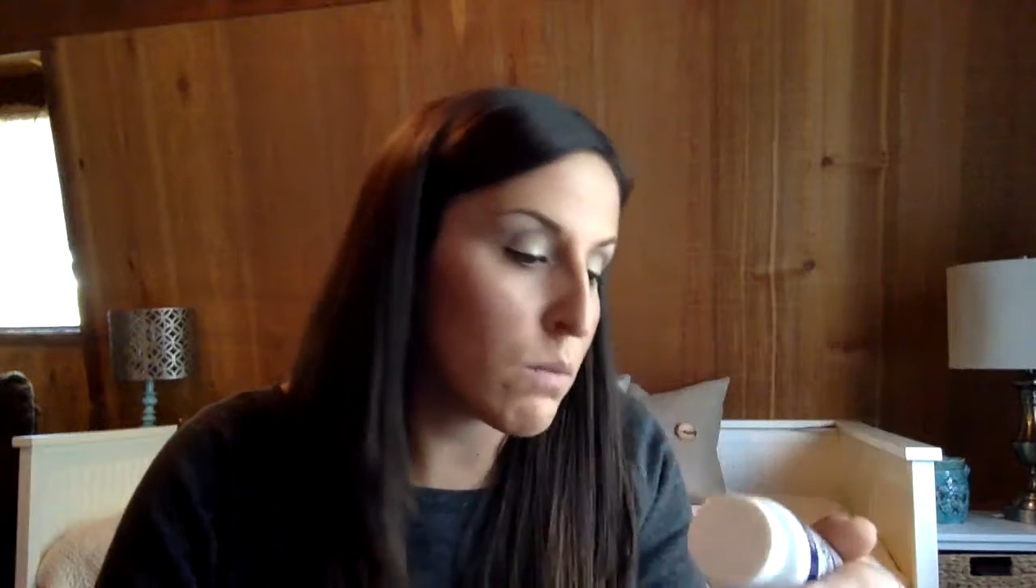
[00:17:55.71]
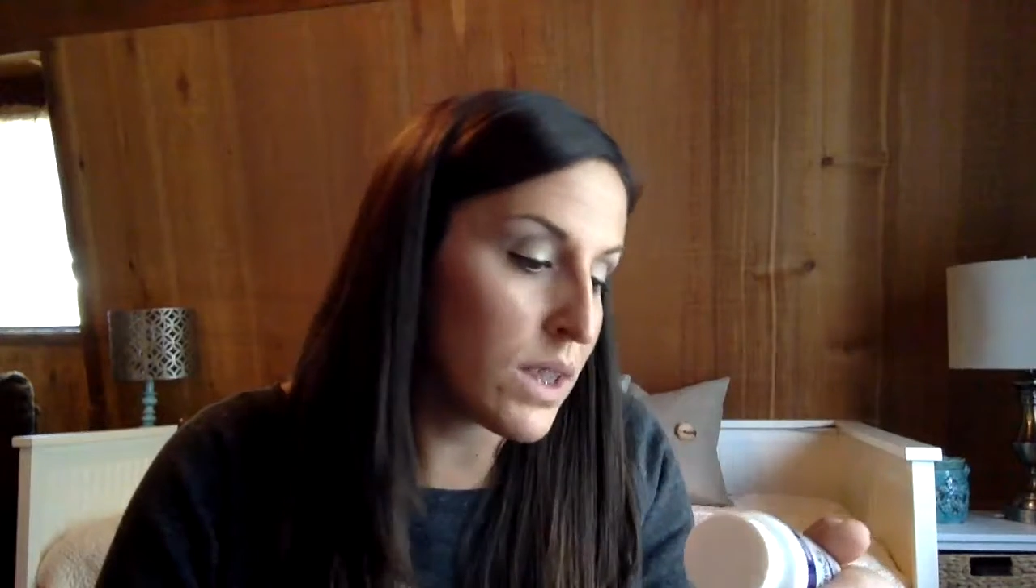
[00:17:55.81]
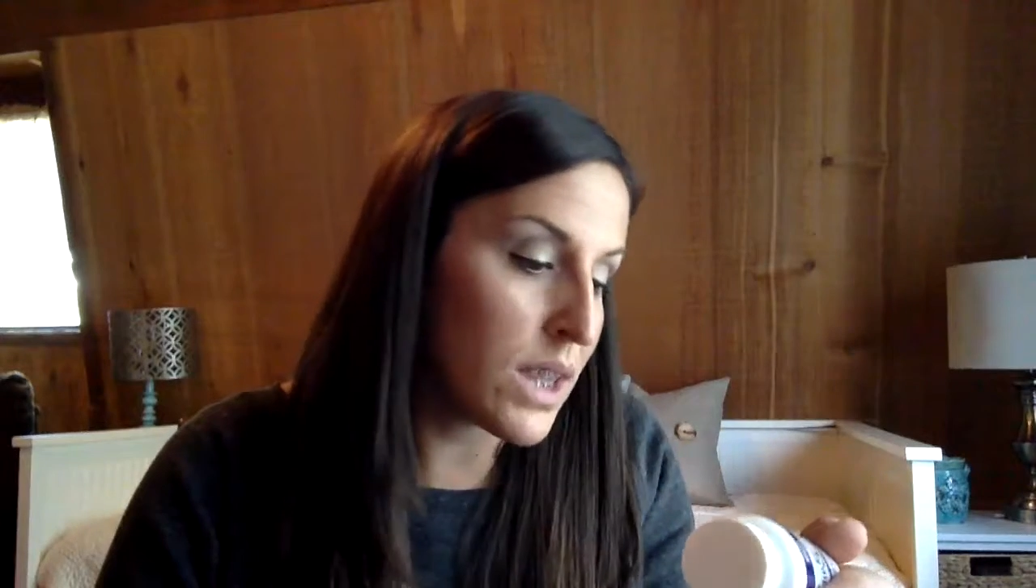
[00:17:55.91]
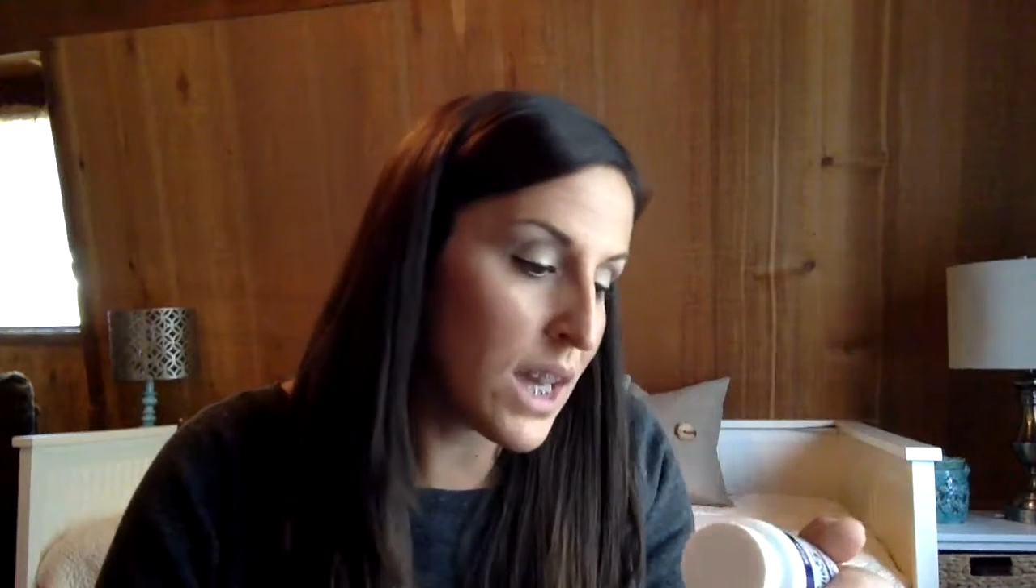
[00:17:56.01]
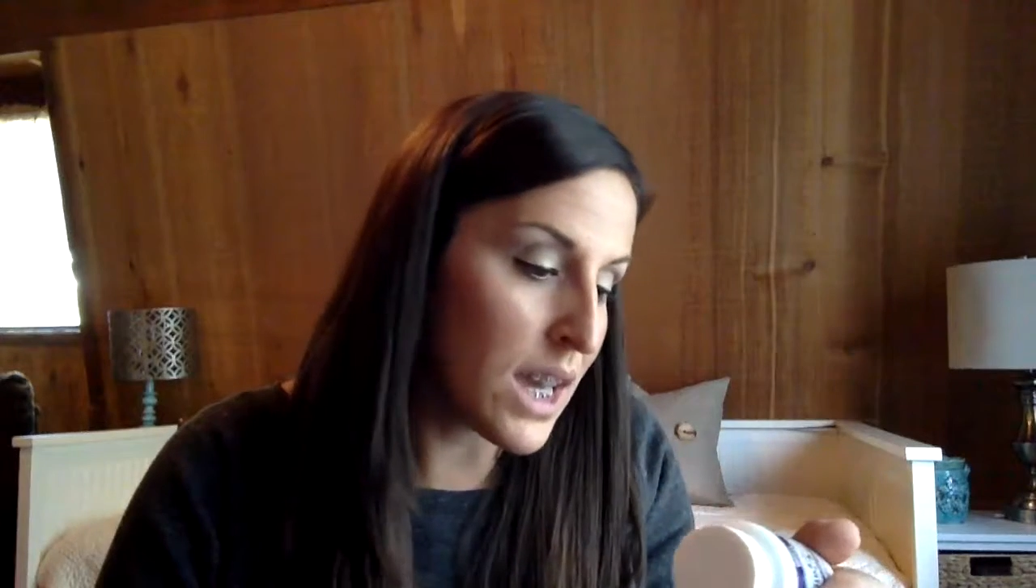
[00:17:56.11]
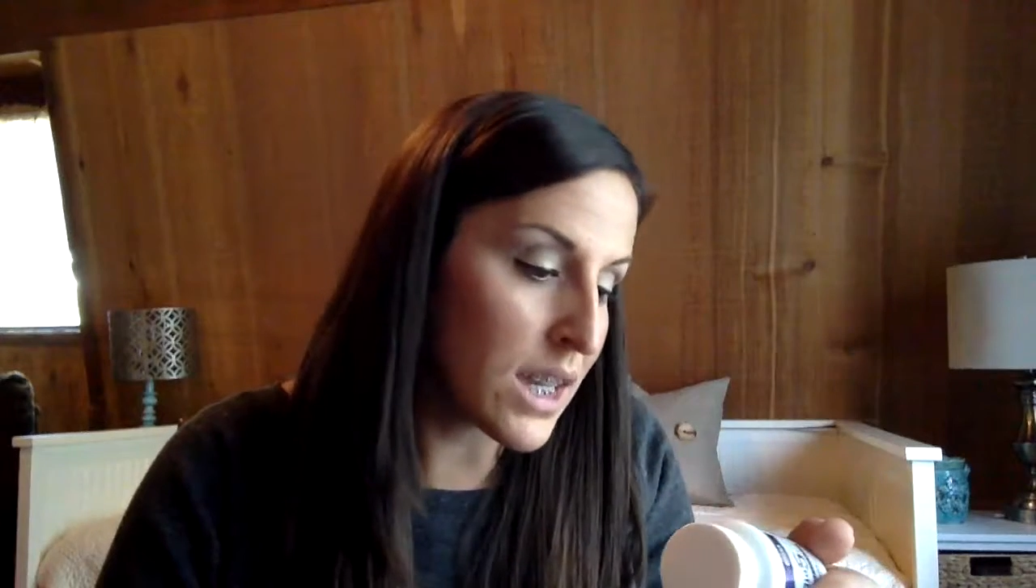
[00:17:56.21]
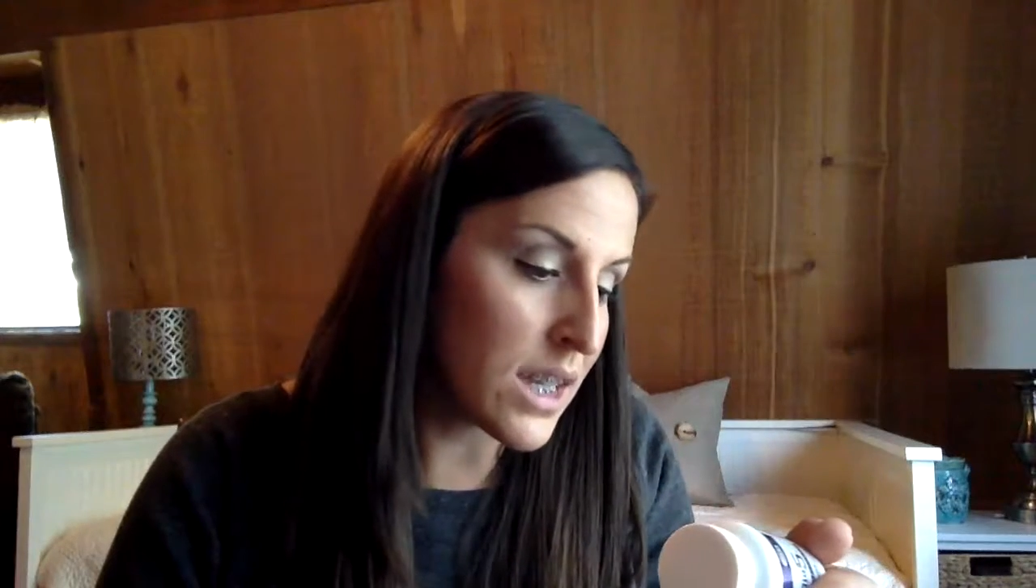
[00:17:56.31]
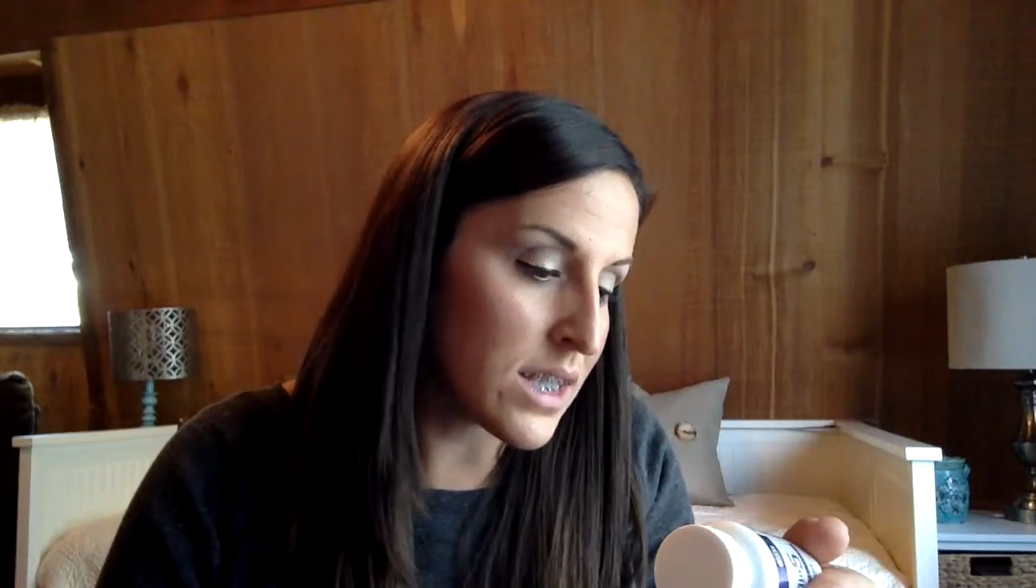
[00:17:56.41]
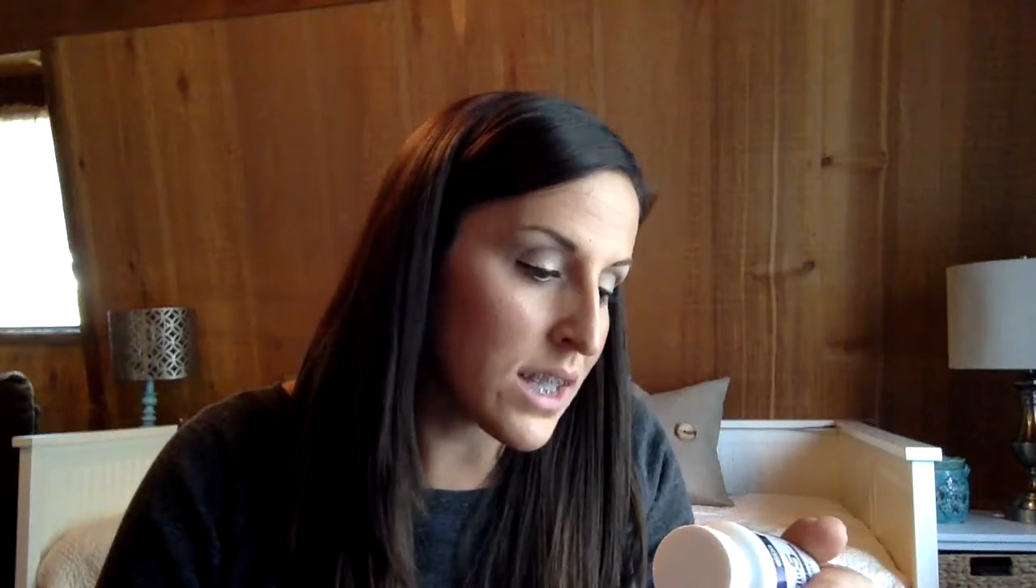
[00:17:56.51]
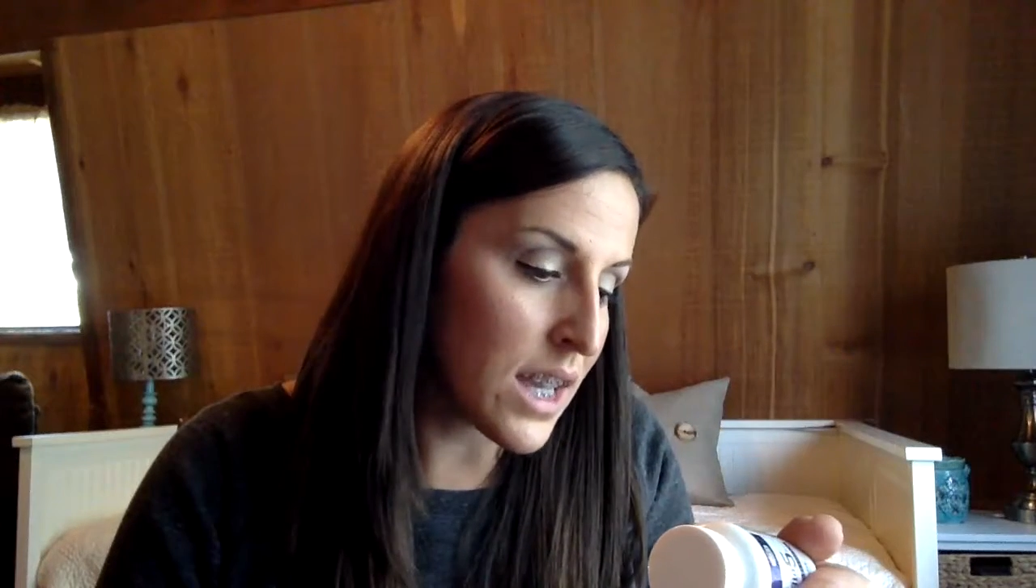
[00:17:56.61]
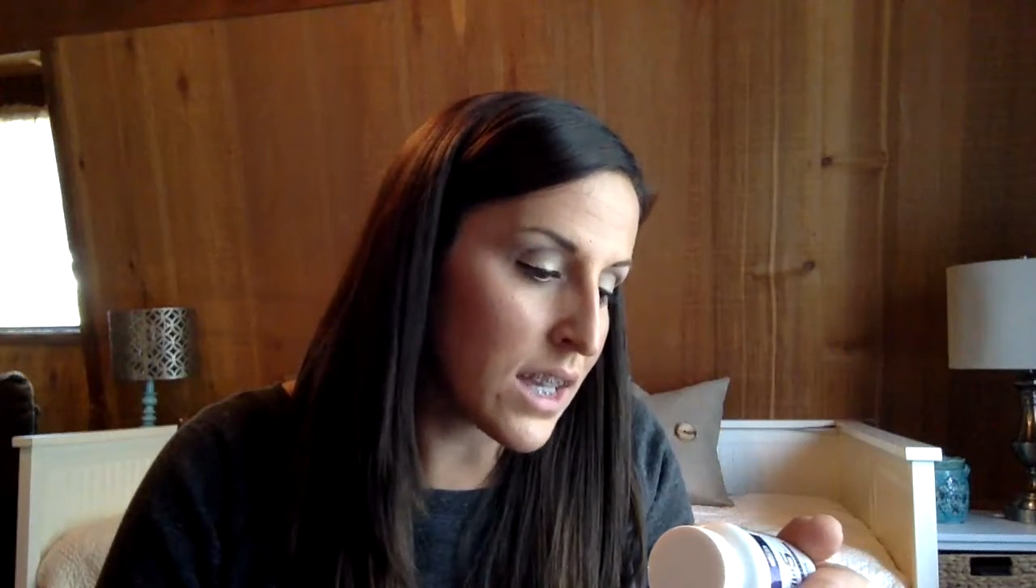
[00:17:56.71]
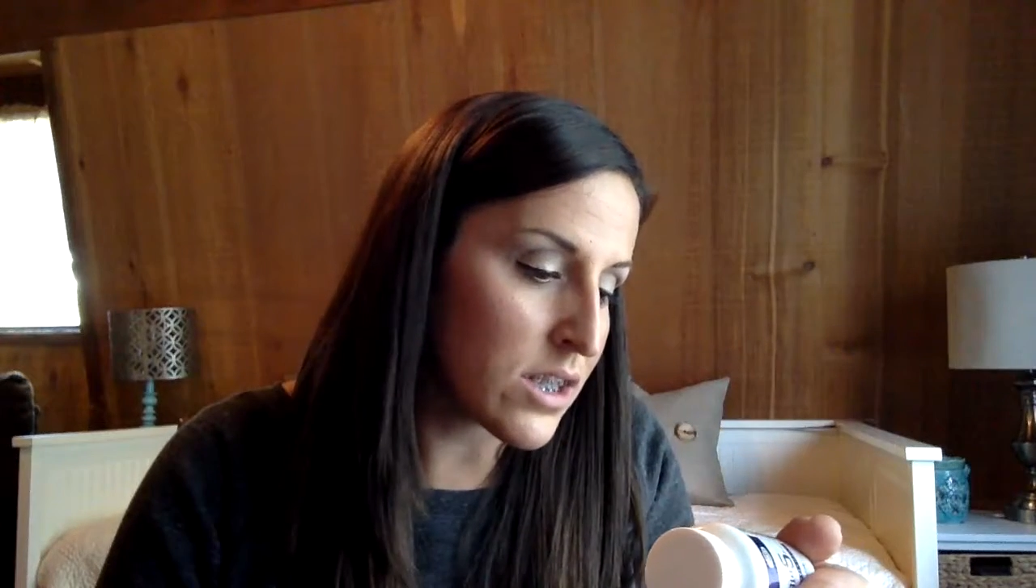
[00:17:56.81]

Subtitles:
what the heck is like